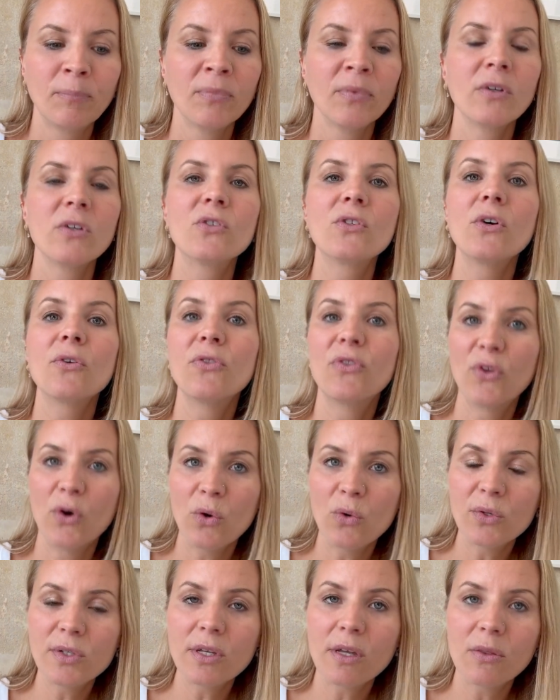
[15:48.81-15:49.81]
So
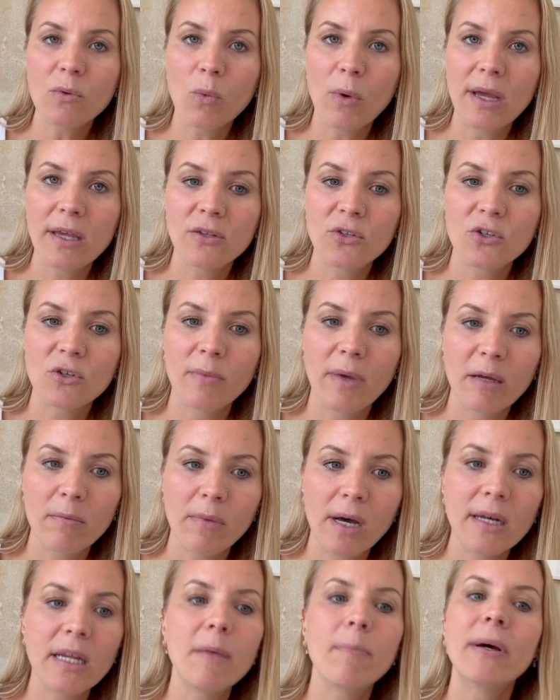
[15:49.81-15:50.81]
those are the ways to make
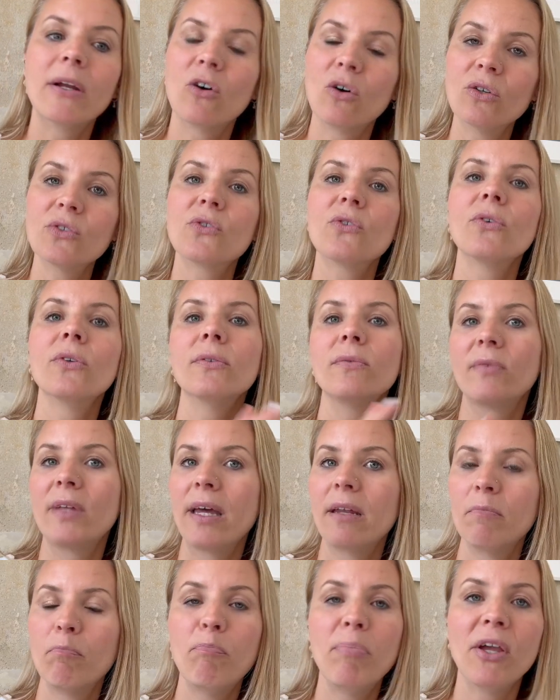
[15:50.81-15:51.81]
money, but also
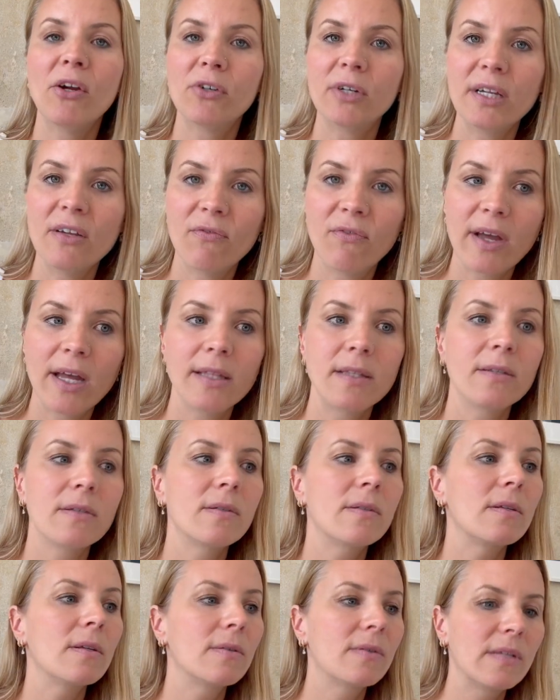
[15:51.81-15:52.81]
then bigger
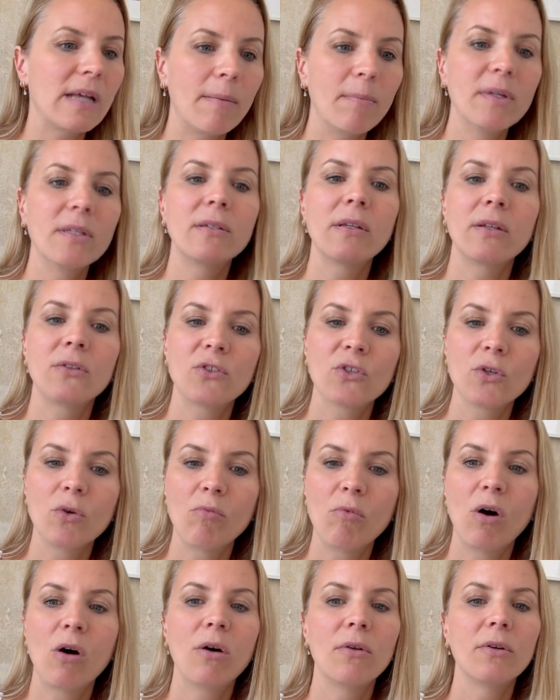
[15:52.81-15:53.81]
events, summits and so
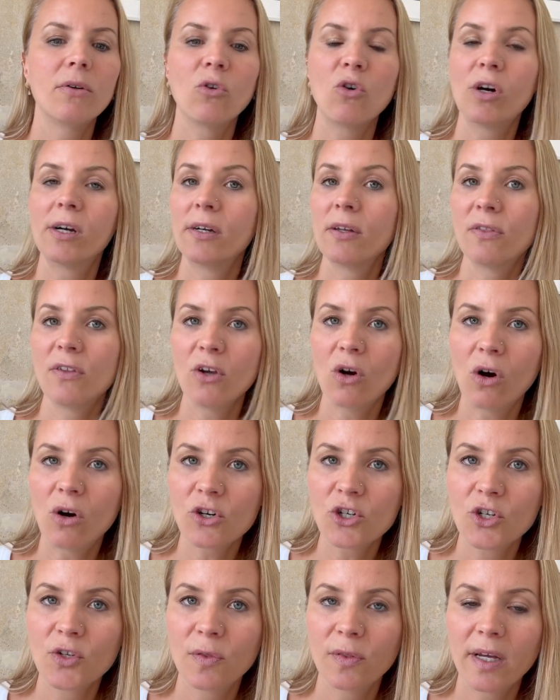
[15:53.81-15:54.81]
on, or the
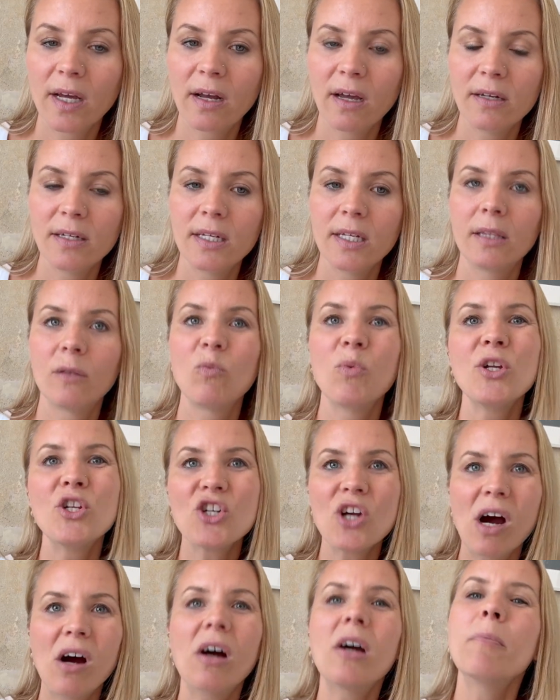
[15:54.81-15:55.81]
auction that I did, which
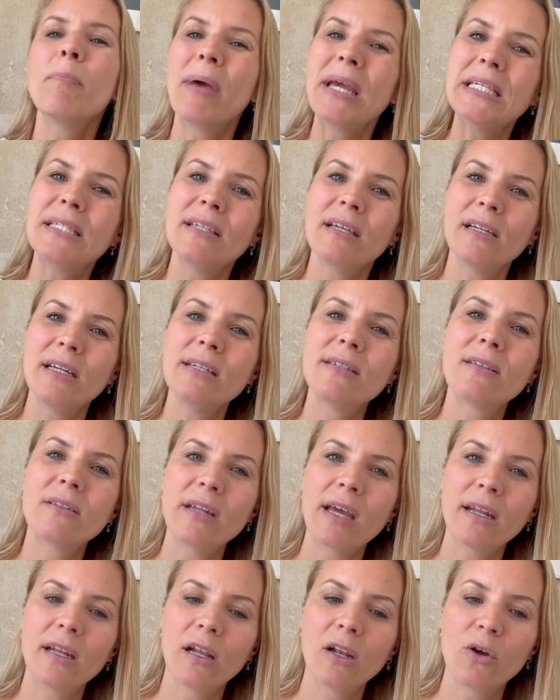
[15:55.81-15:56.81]
are basically
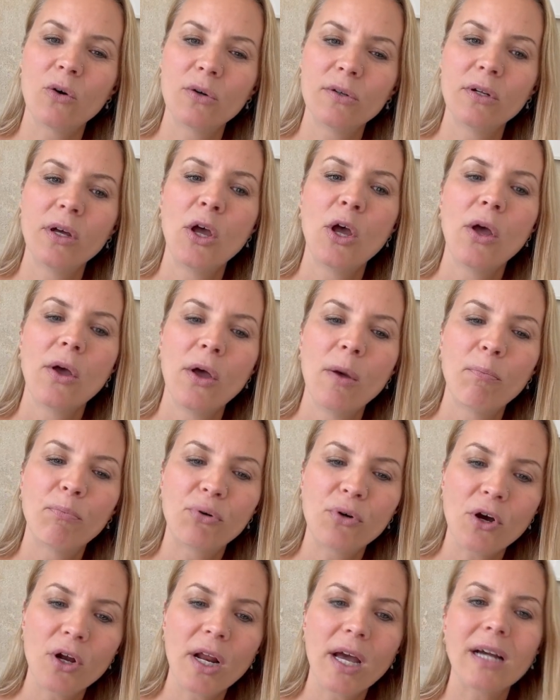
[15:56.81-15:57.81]
standalone
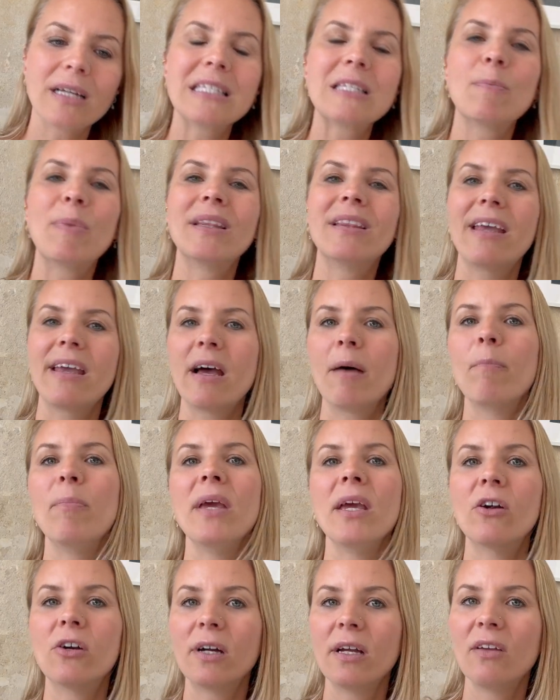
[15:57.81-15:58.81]
products, but they are
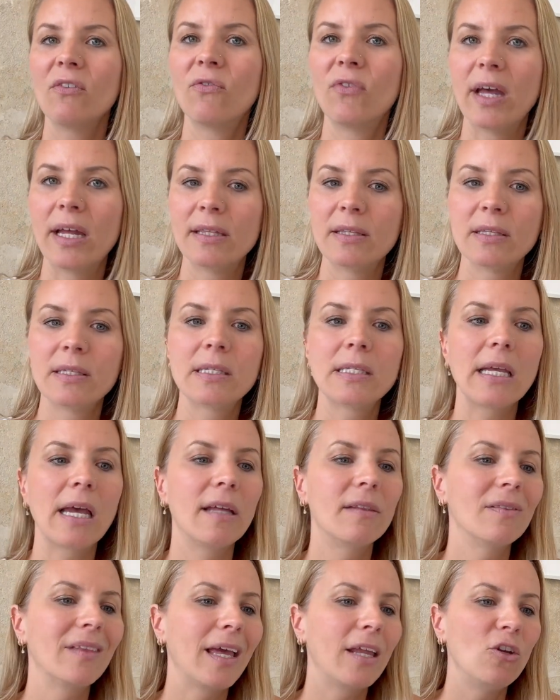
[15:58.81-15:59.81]
bigger events,
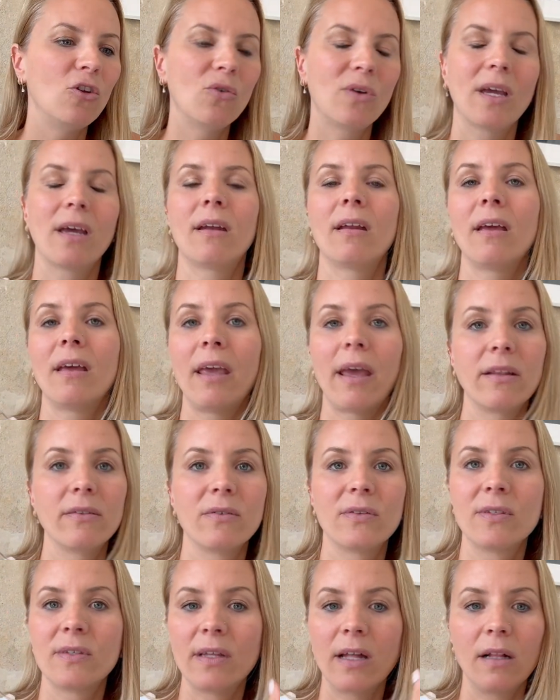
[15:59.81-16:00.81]
and then you can again
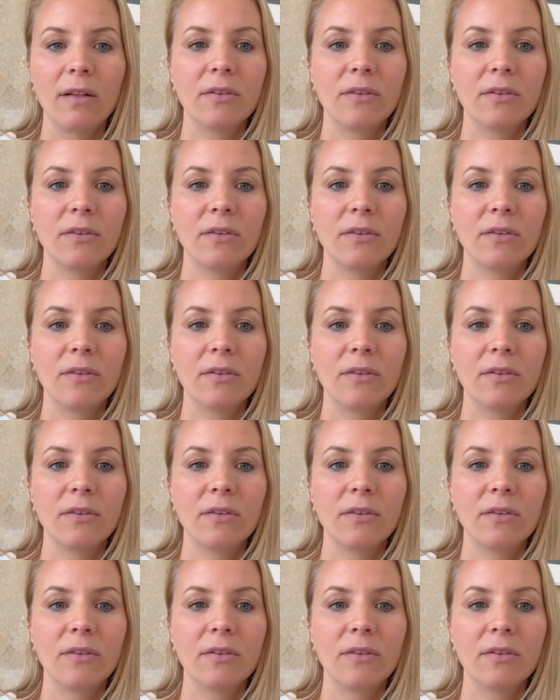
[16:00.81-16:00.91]
sell